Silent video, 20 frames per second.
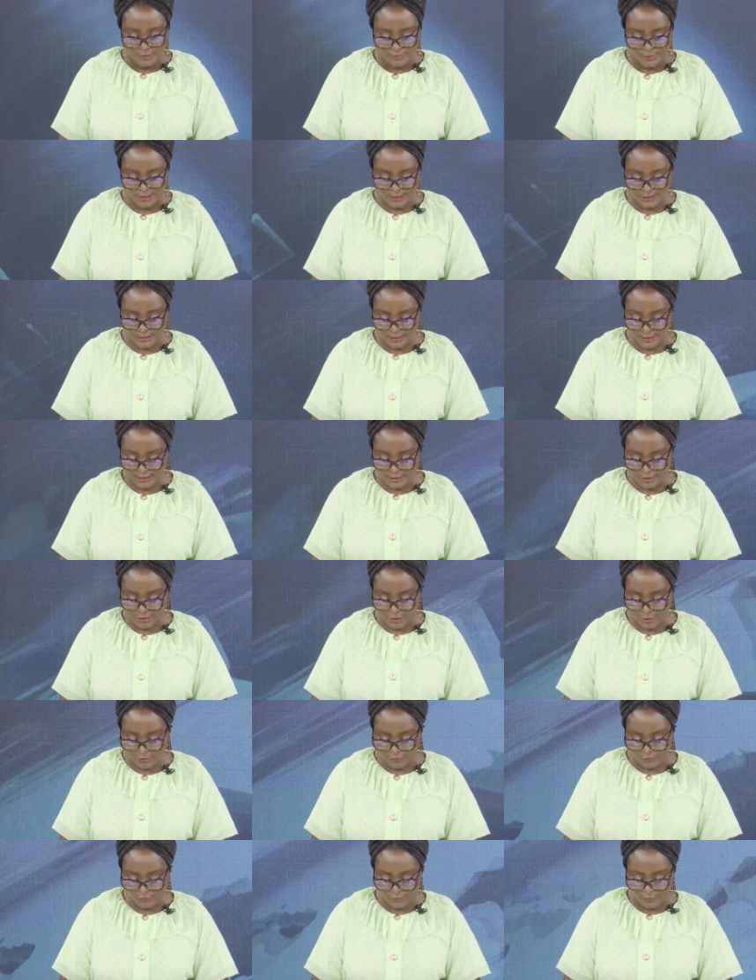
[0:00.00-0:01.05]
Residents
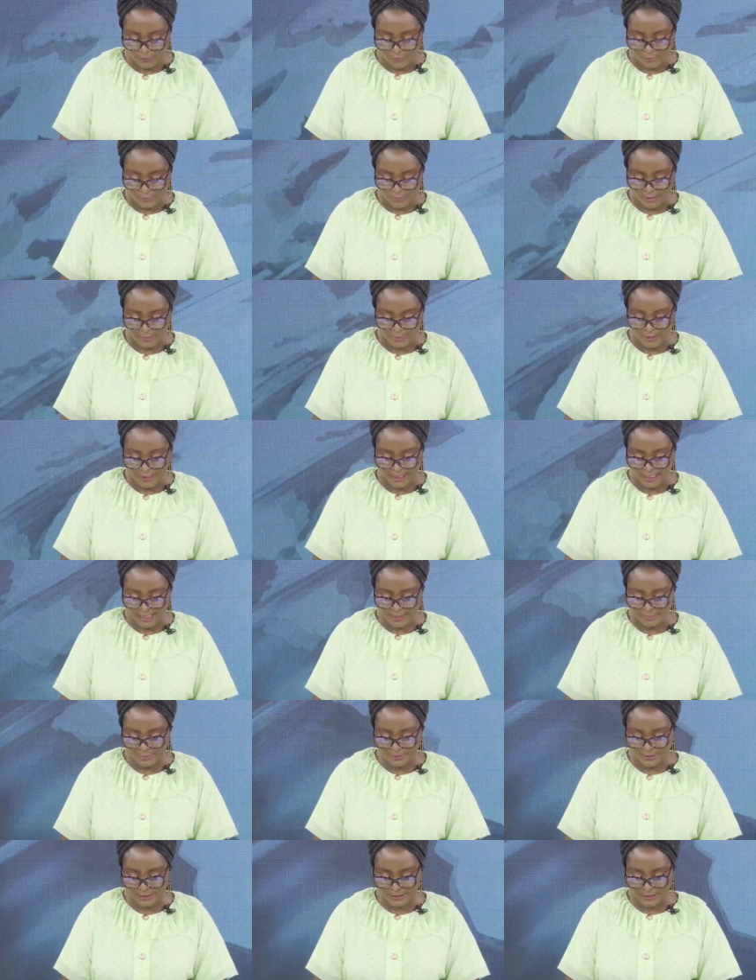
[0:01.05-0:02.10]
of Babale
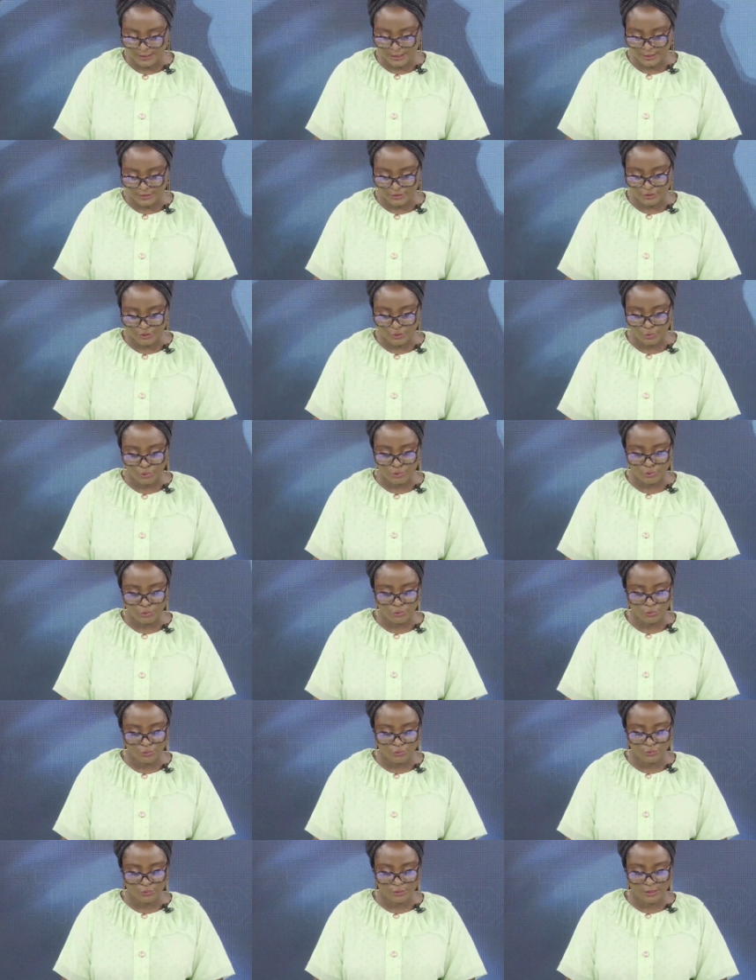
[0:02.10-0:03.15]
community in Jos, North
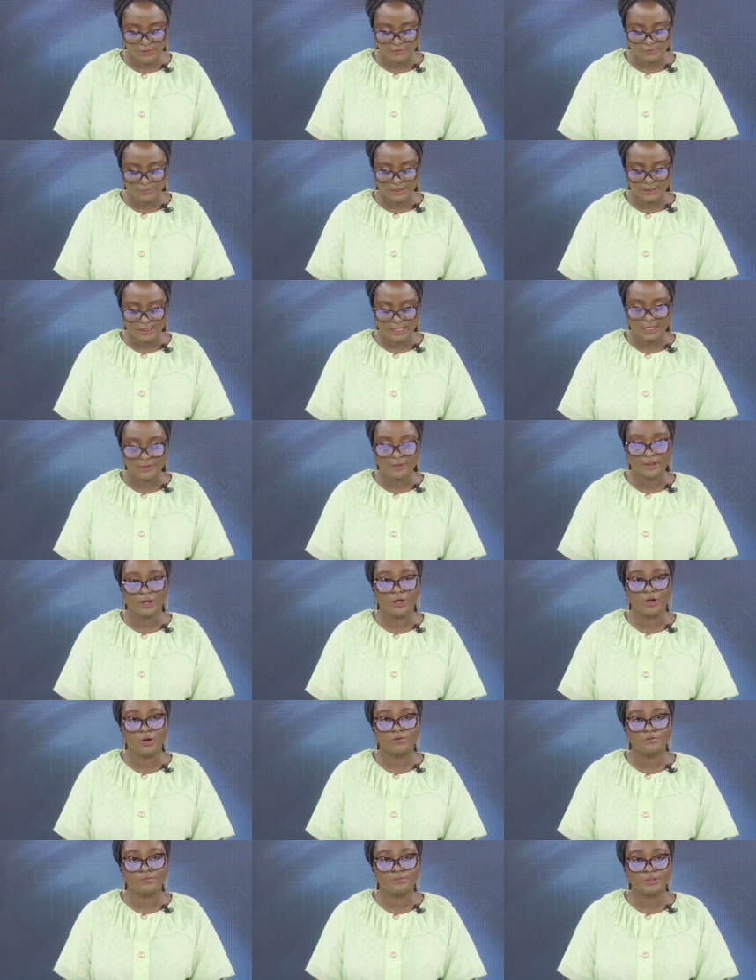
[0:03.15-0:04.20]
local government area
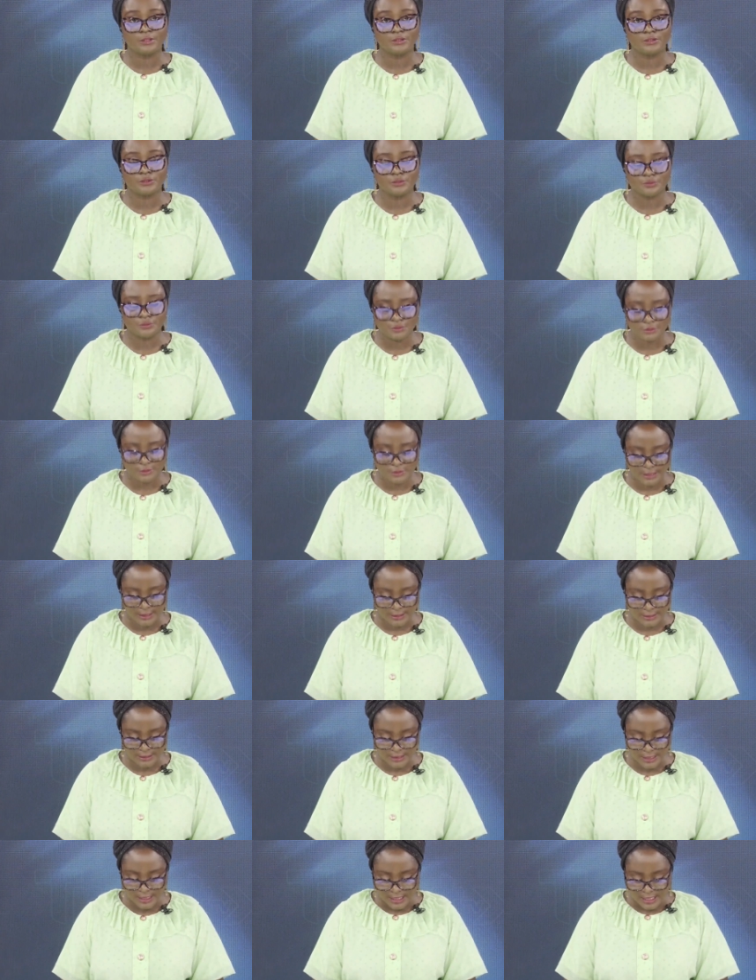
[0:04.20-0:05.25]
of Plateau State,